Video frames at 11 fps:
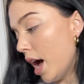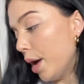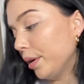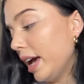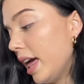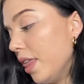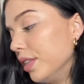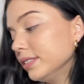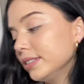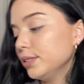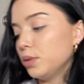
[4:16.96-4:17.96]
Okay,
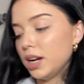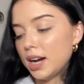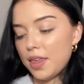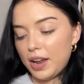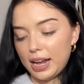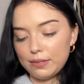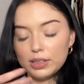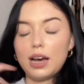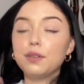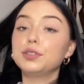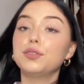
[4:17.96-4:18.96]
this is one that I've
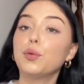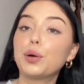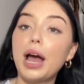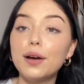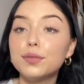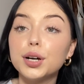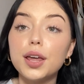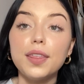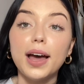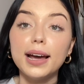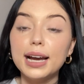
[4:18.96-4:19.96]
loved forever
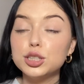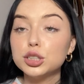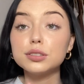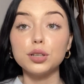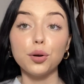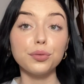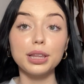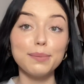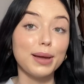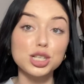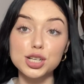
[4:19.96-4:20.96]
that I just don't really
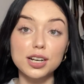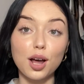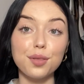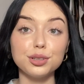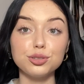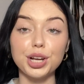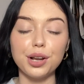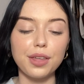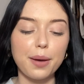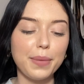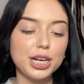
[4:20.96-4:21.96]
mention on this channel
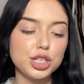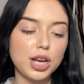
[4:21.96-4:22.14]
that much,